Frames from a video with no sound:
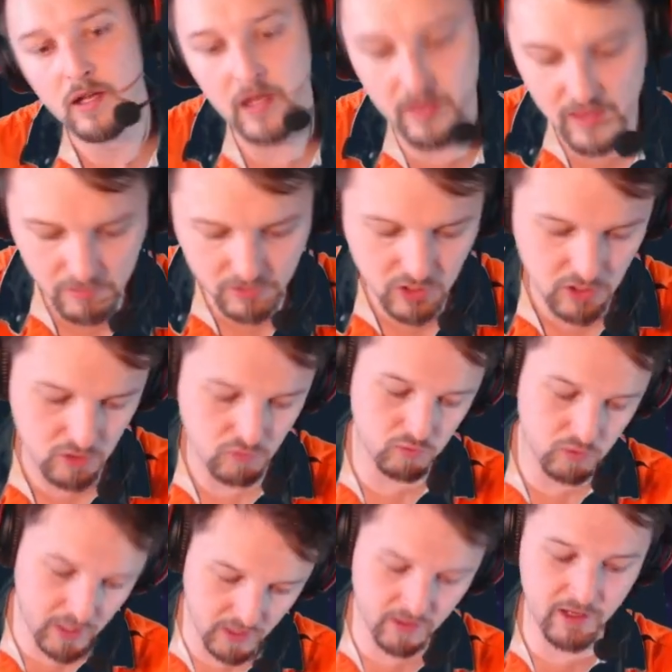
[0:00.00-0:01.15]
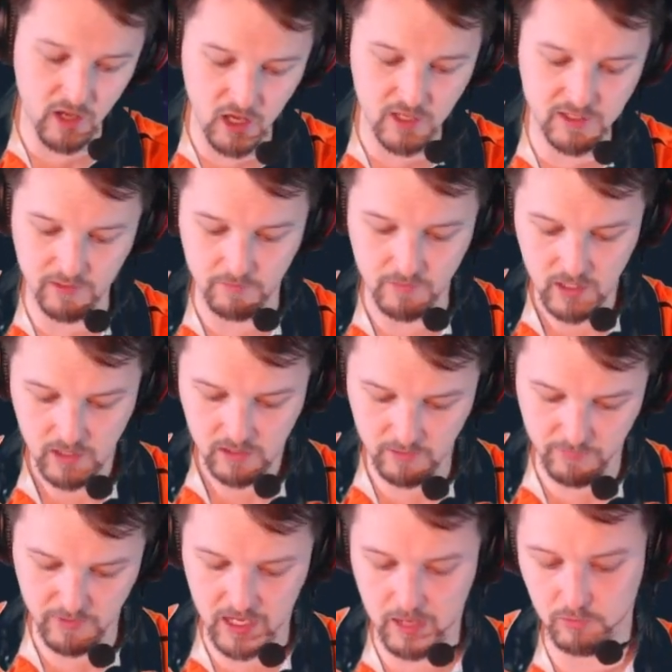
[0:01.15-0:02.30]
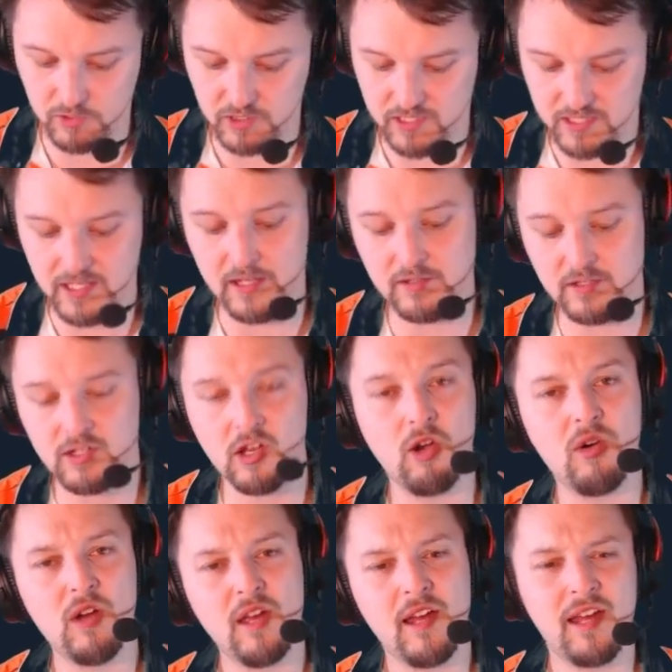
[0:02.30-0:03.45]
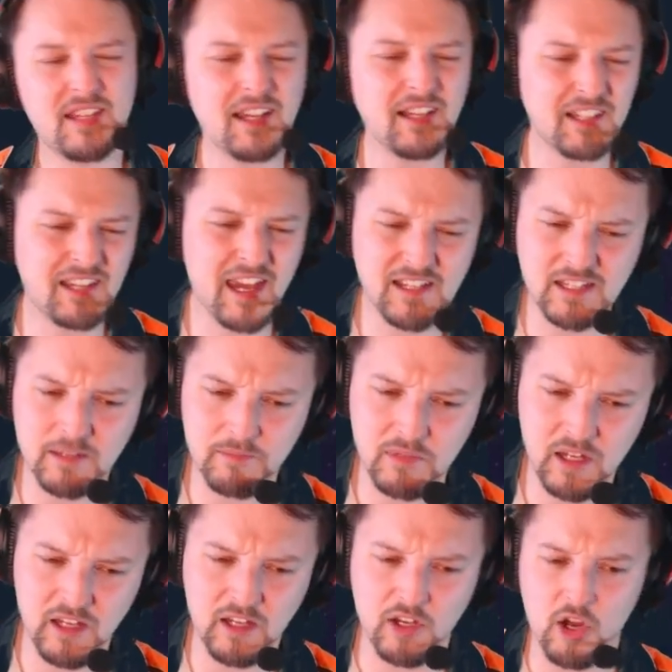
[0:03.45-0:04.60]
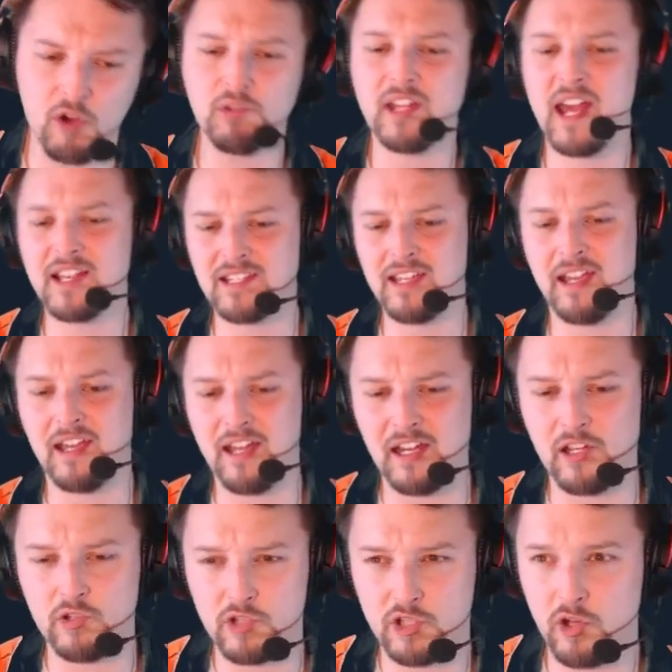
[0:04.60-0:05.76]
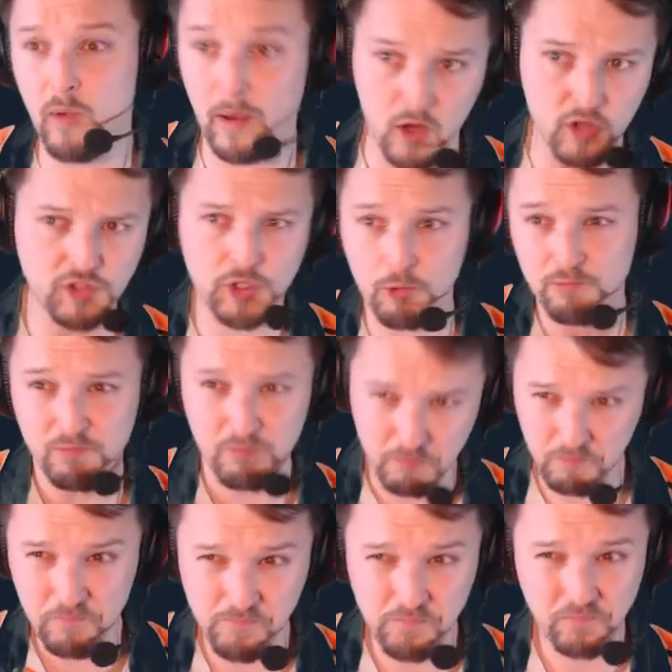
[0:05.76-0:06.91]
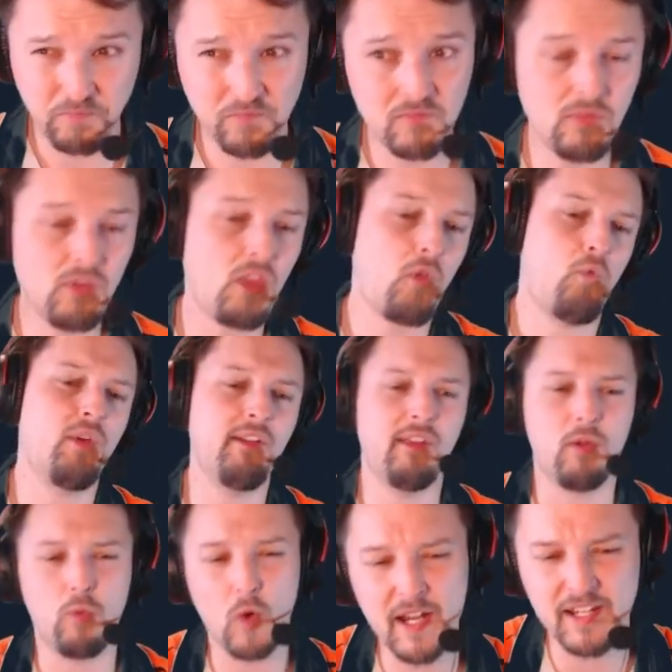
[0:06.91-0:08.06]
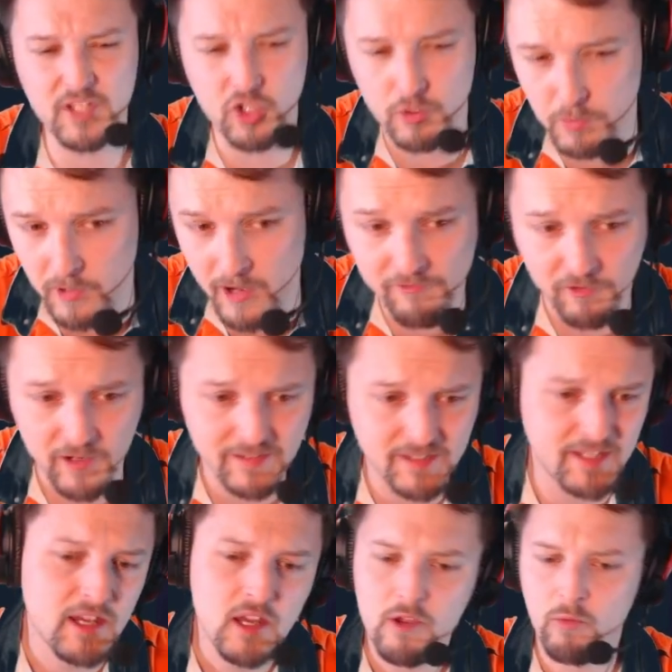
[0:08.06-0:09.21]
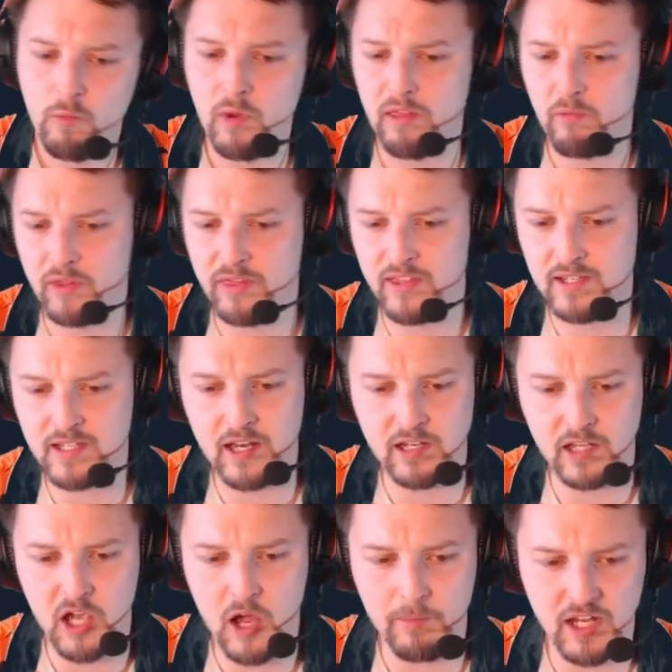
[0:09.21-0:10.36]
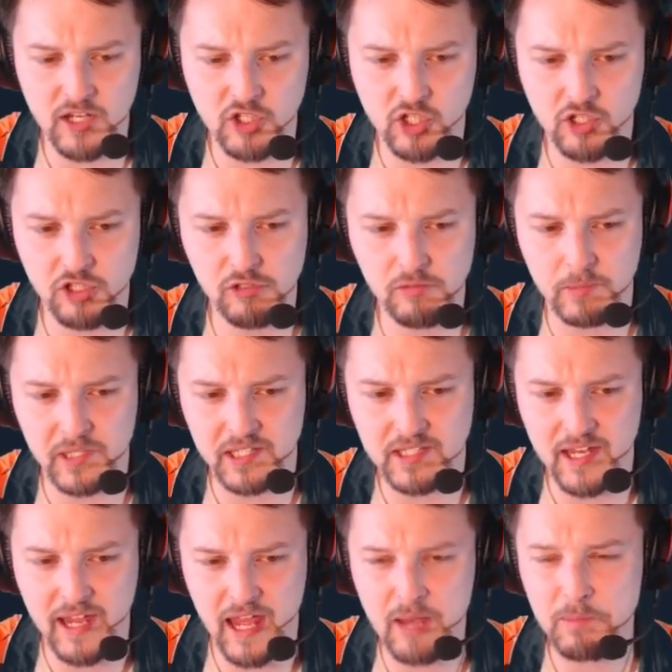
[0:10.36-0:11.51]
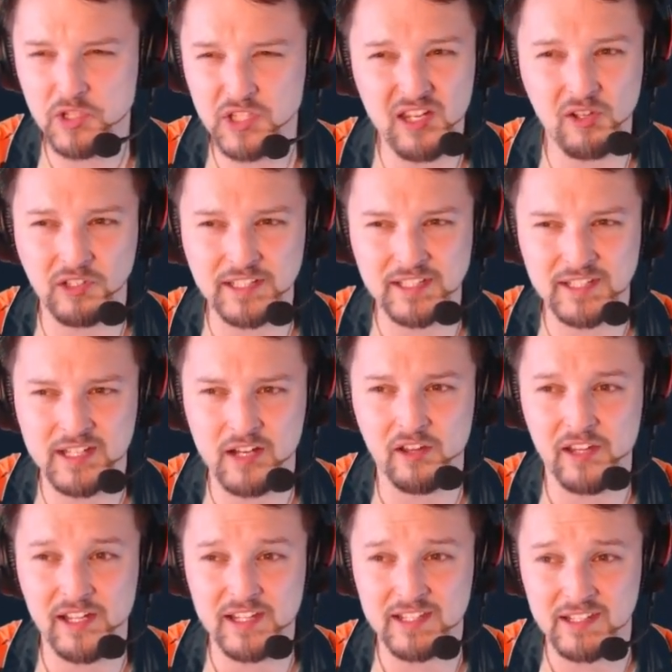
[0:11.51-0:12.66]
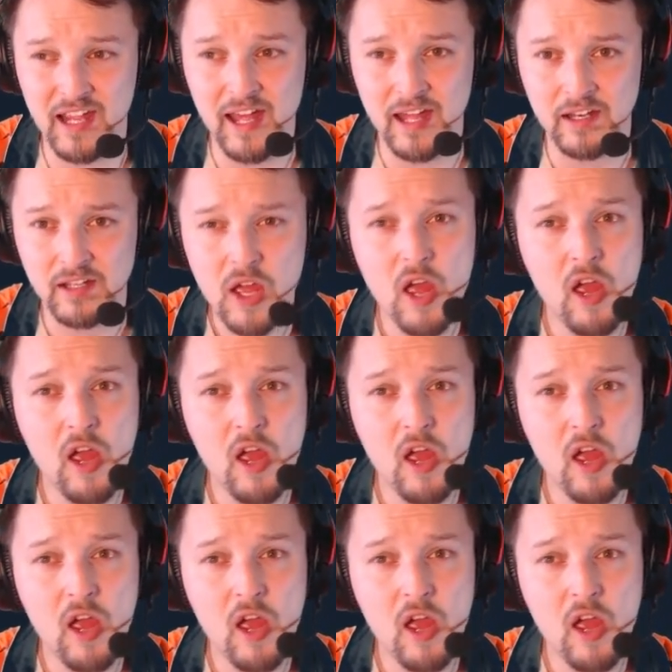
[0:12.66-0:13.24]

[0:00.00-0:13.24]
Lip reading: And that was just really awesome to be able to see. And so it's going to take some, testing and getting used to, and also really, what is your preference with this kind of combination too? But it's like Amber Steel necessarily isn't dead.